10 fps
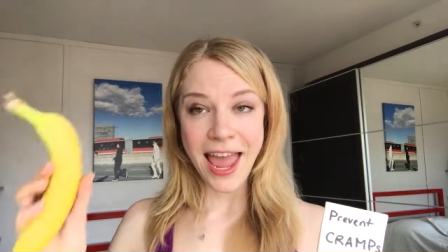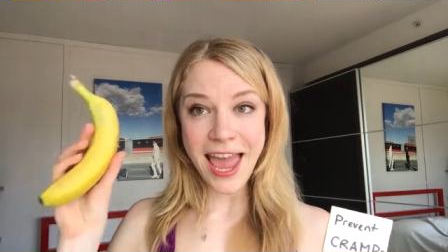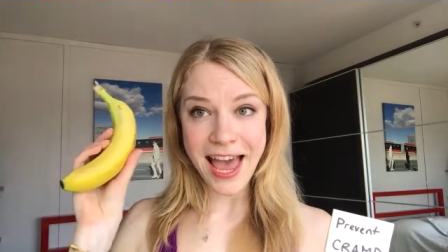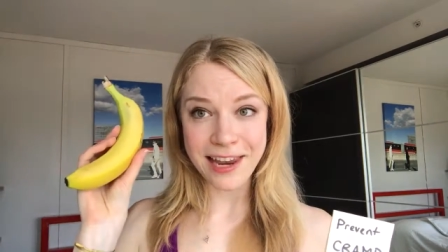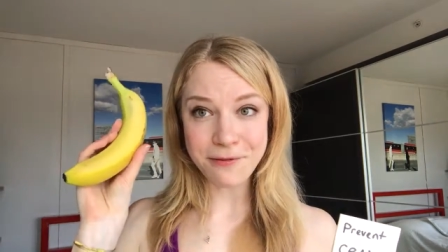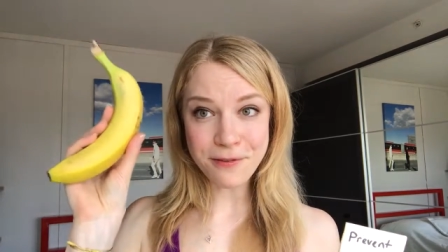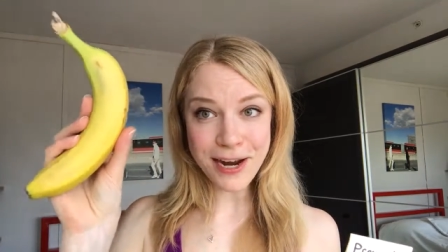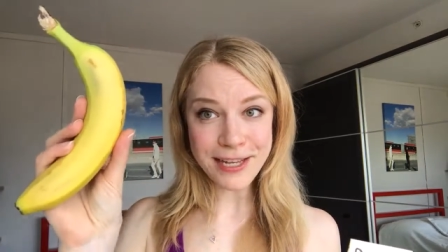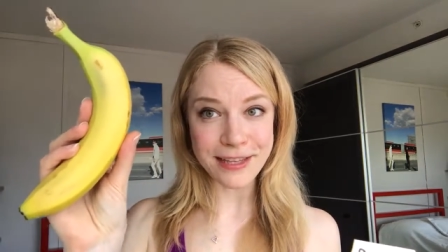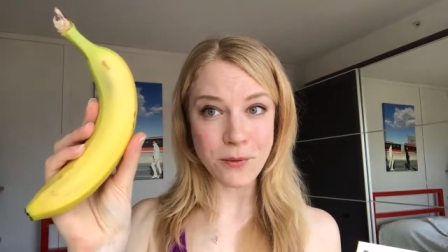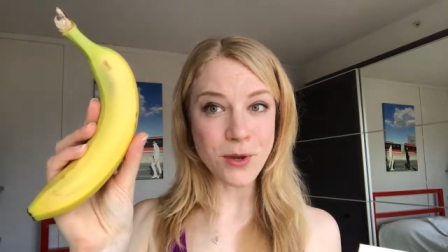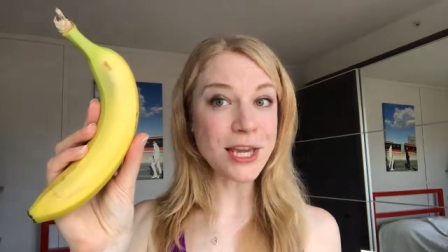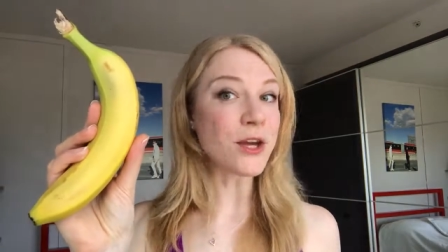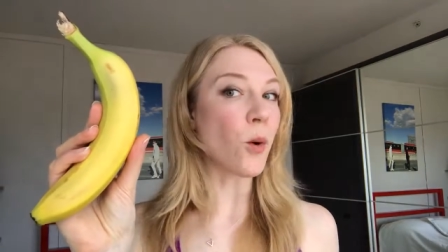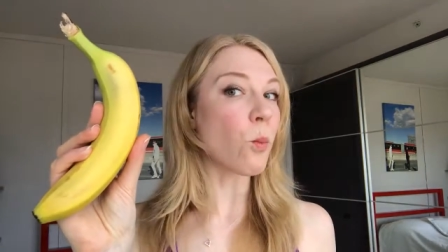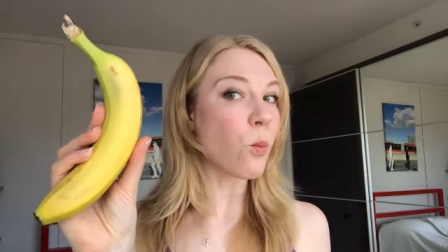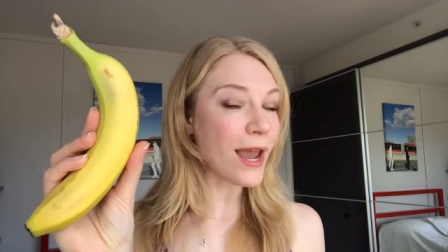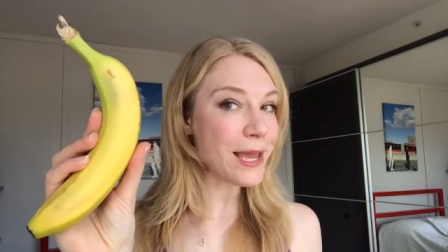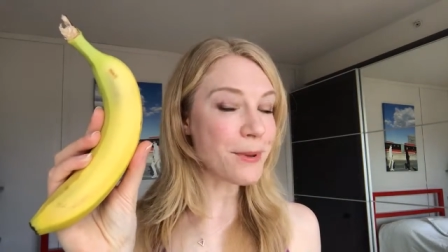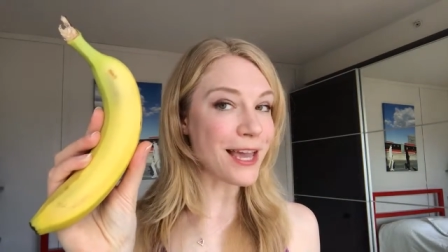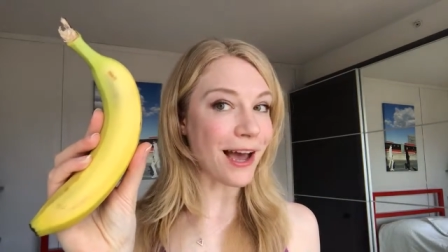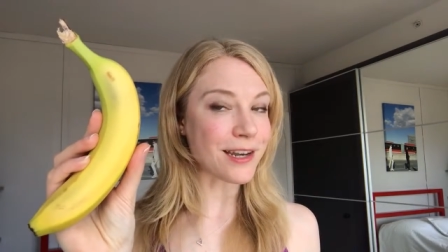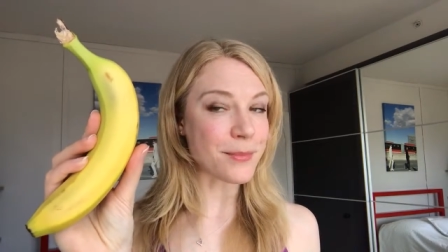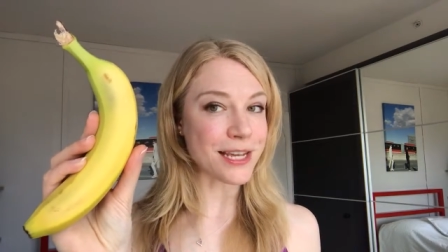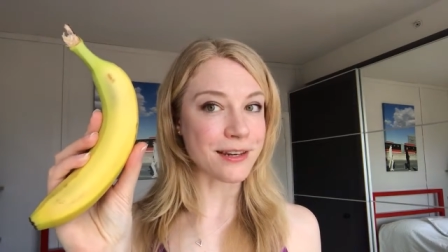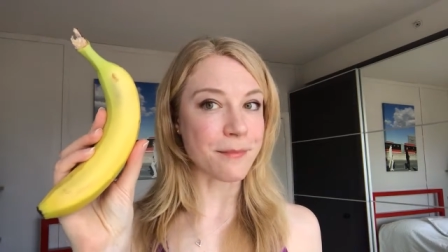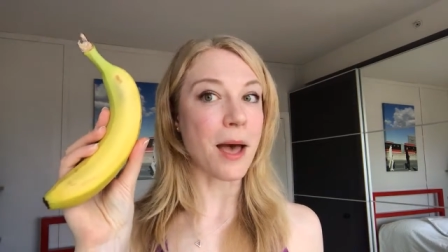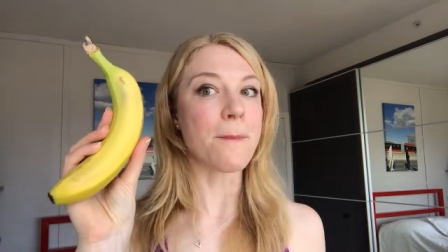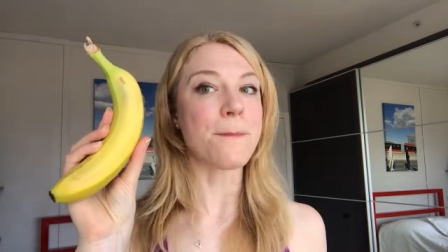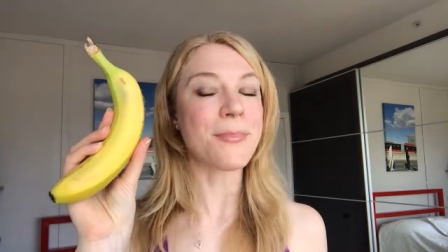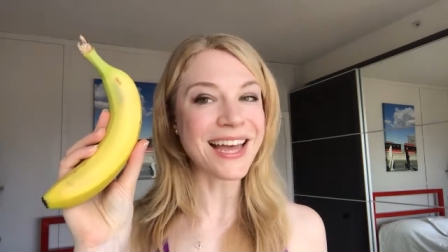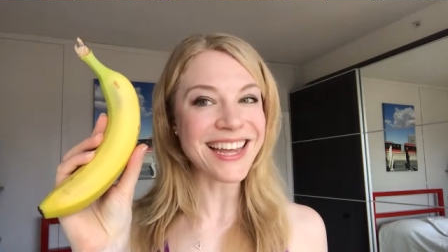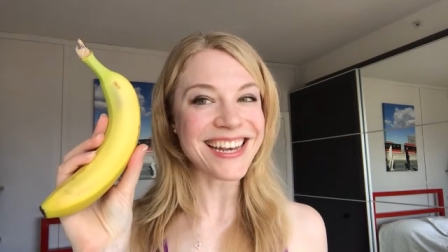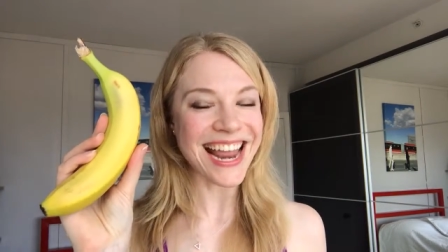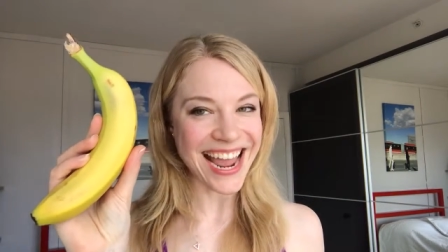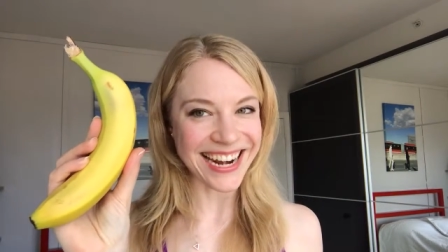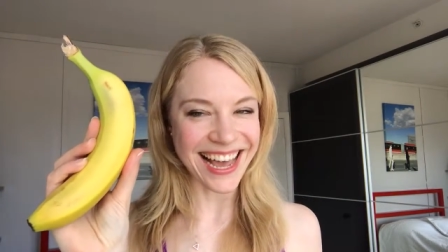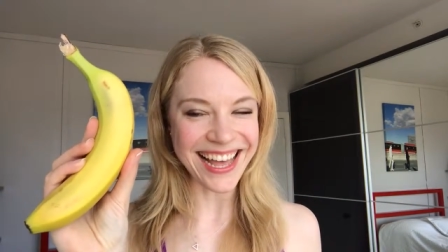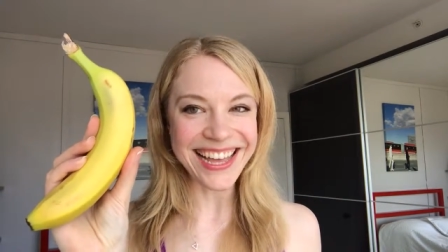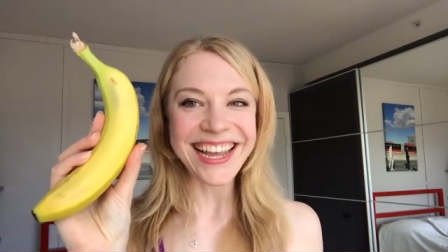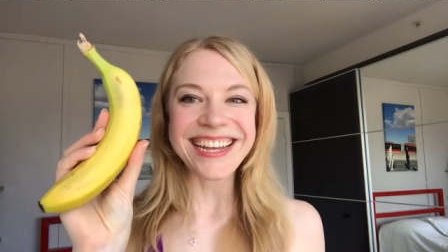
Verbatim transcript: And frankly, we can go way beyond being a banana